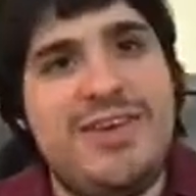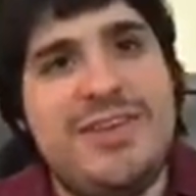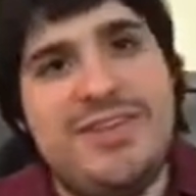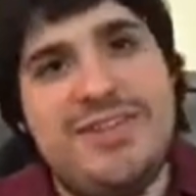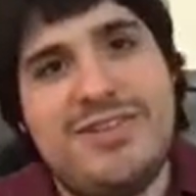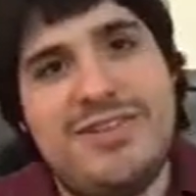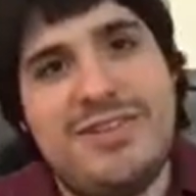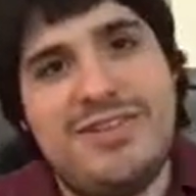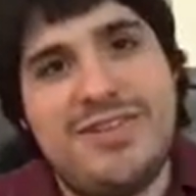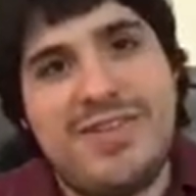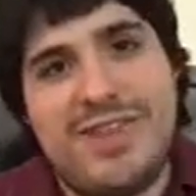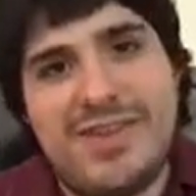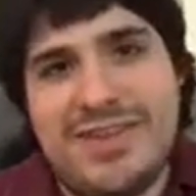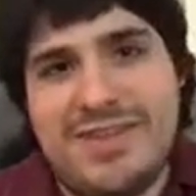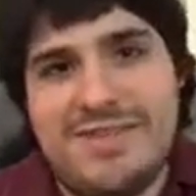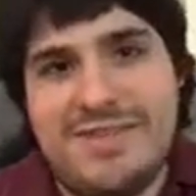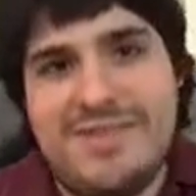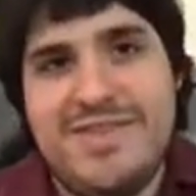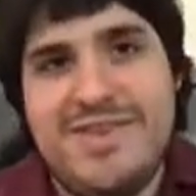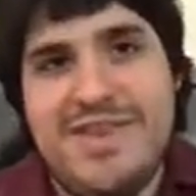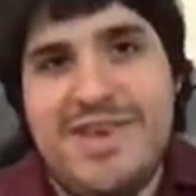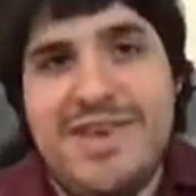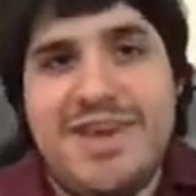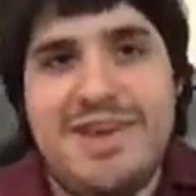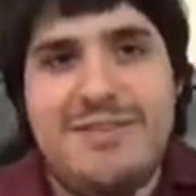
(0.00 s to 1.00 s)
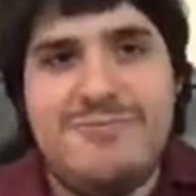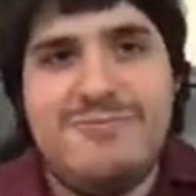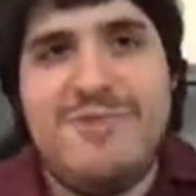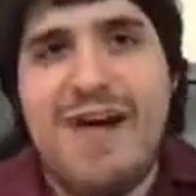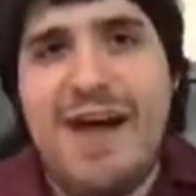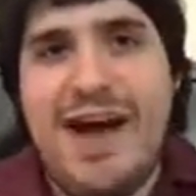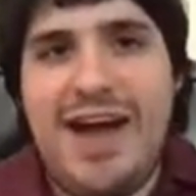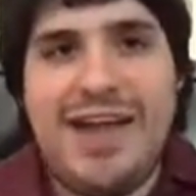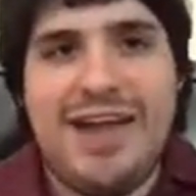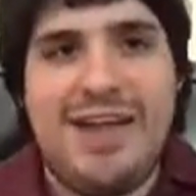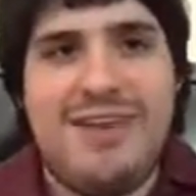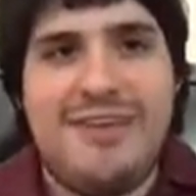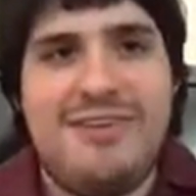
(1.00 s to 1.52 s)
You know, you think of
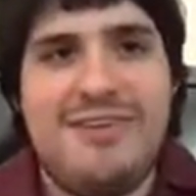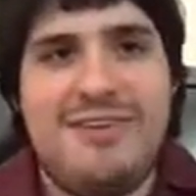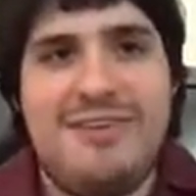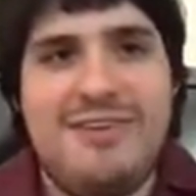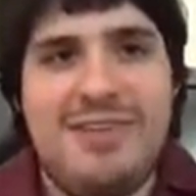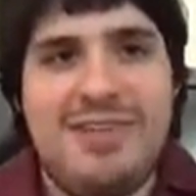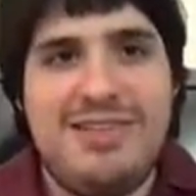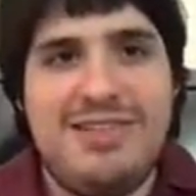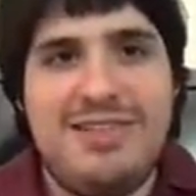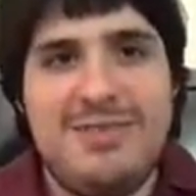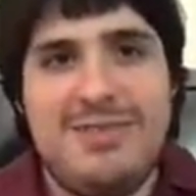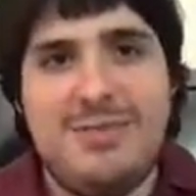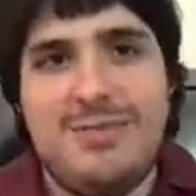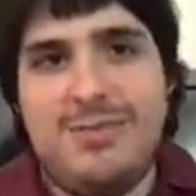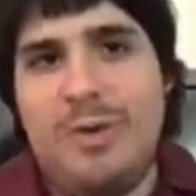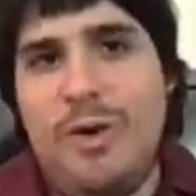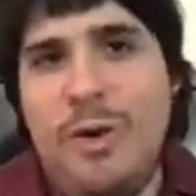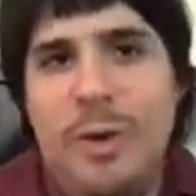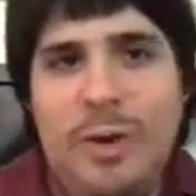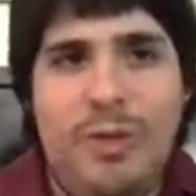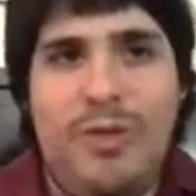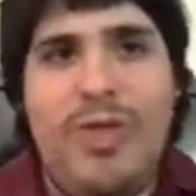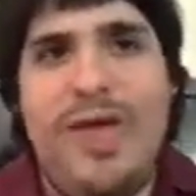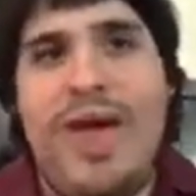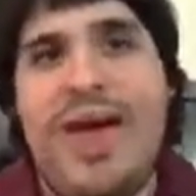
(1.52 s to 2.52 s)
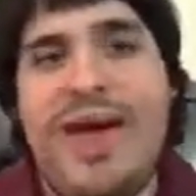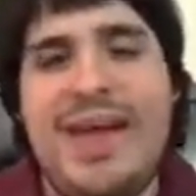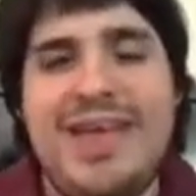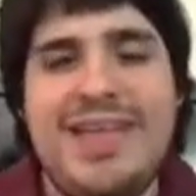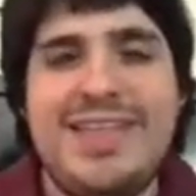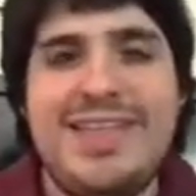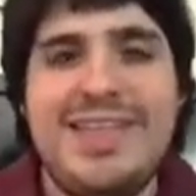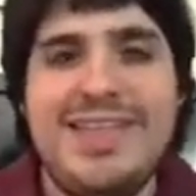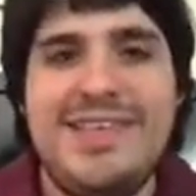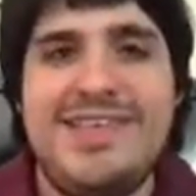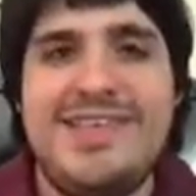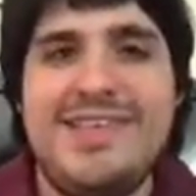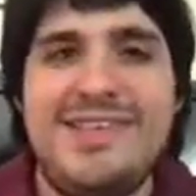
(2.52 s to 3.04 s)
fire and all that.
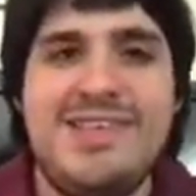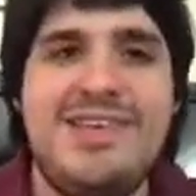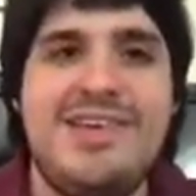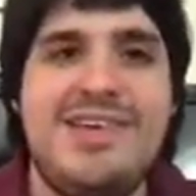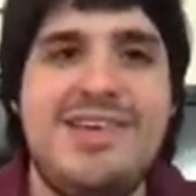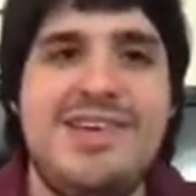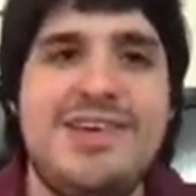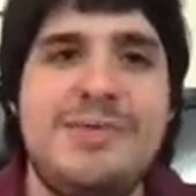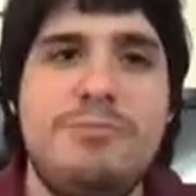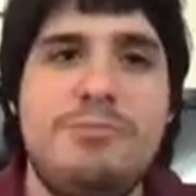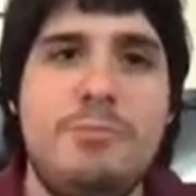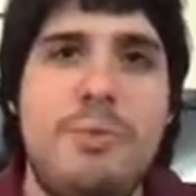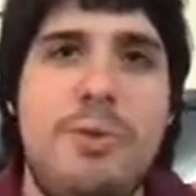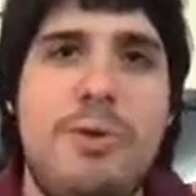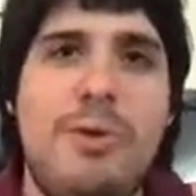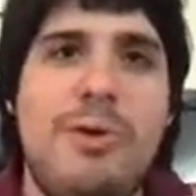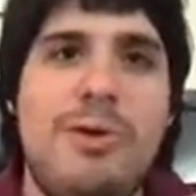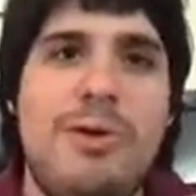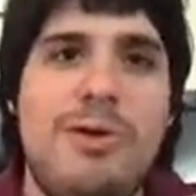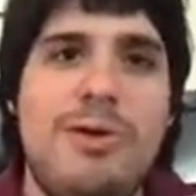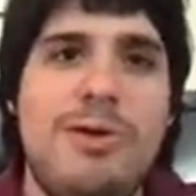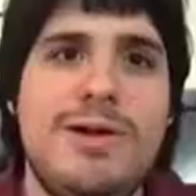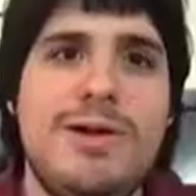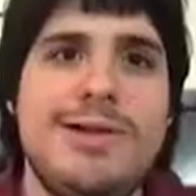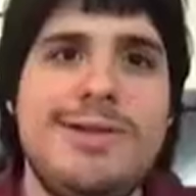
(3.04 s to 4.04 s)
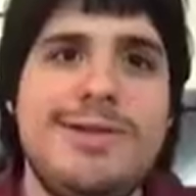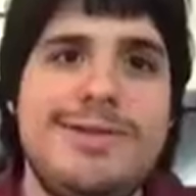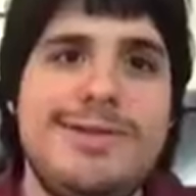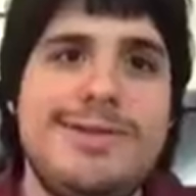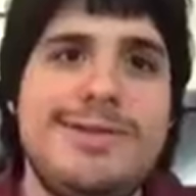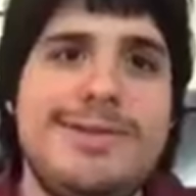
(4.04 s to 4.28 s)
And this is a more,